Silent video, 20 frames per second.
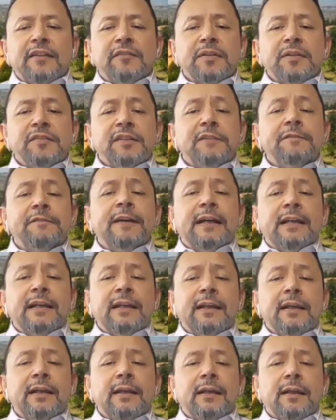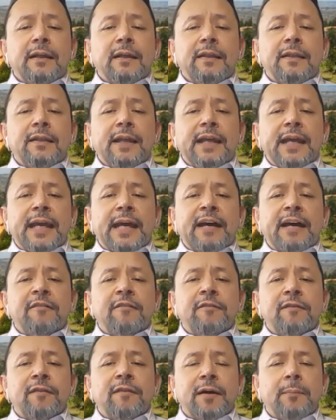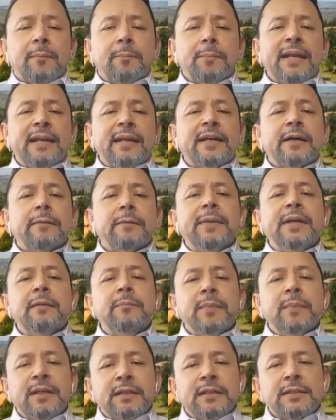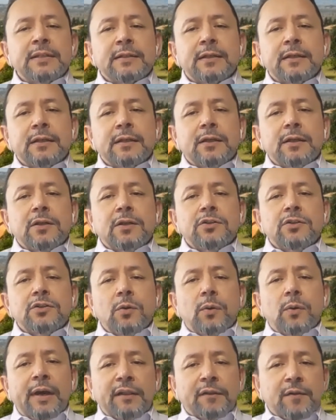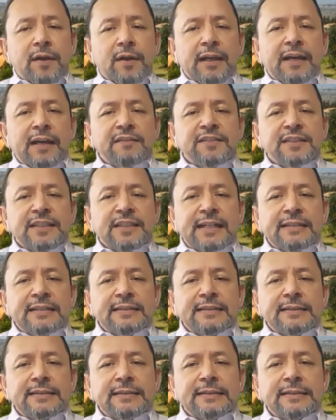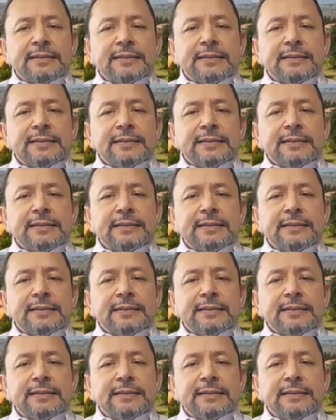specifically, they have made a commitment to healthcare and life sciences.